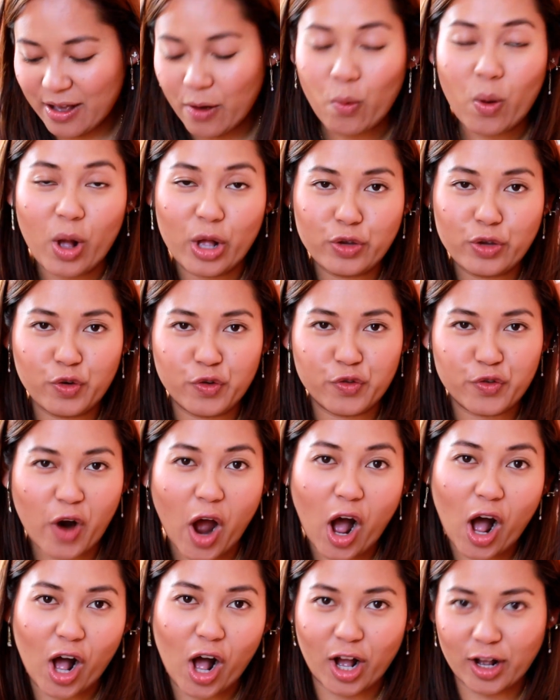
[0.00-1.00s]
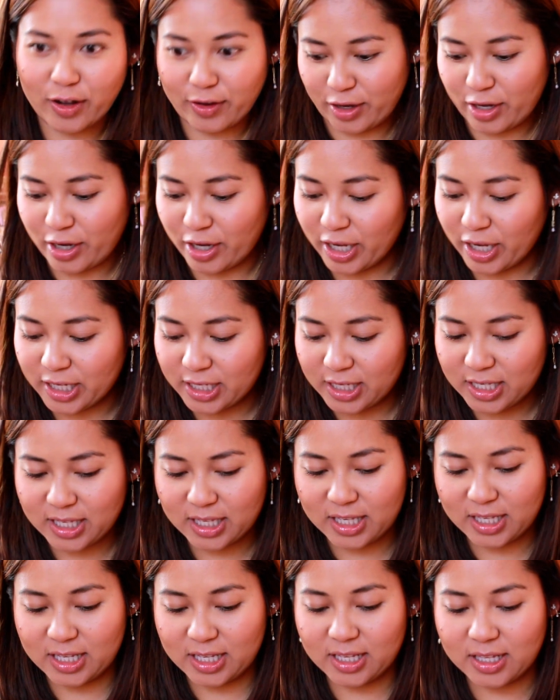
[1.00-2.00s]
Well, you're wrong, because
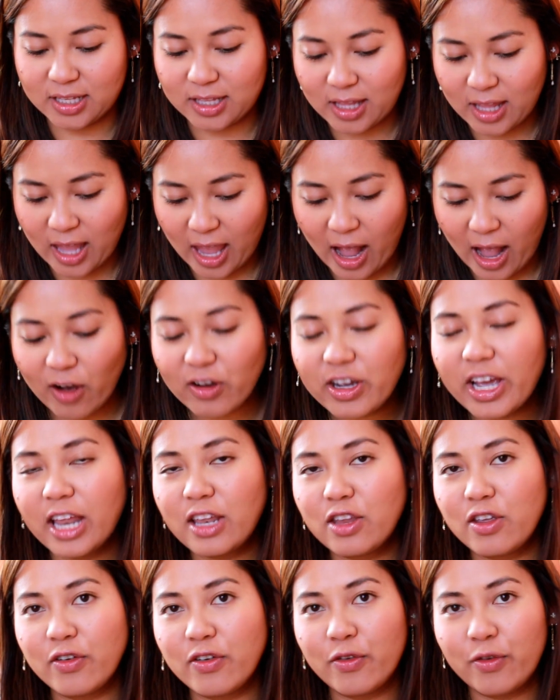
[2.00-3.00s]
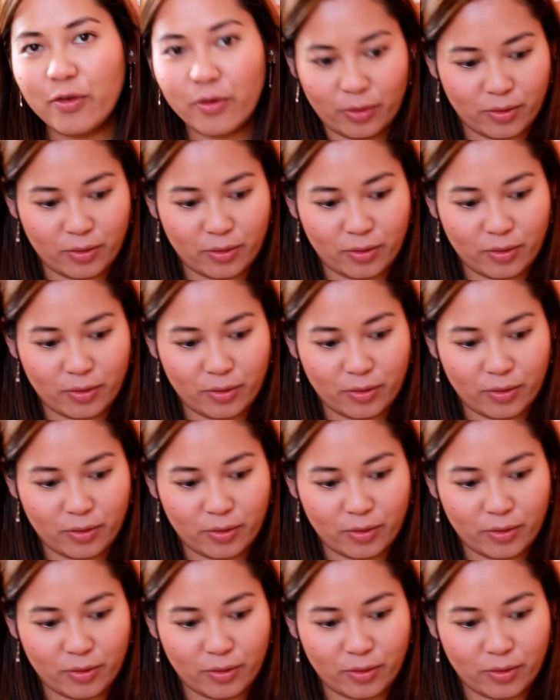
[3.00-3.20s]
how can you